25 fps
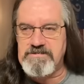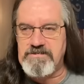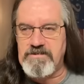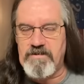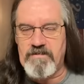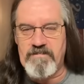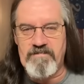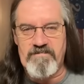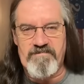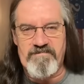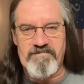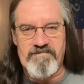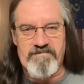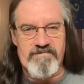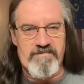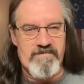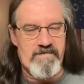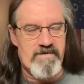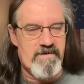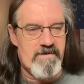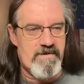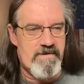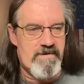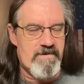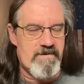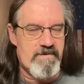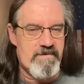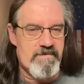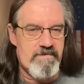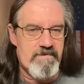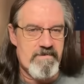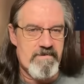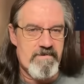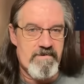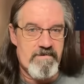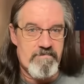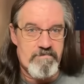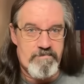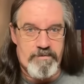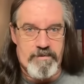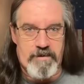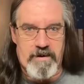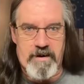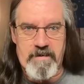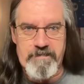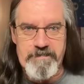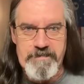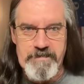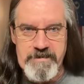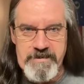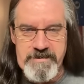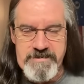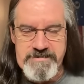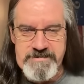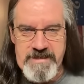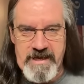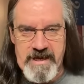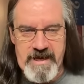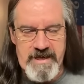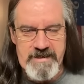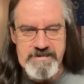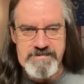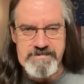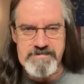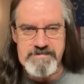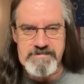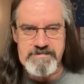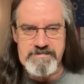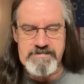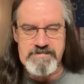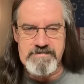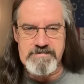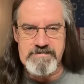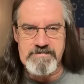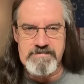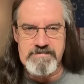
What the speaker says: no property taxes.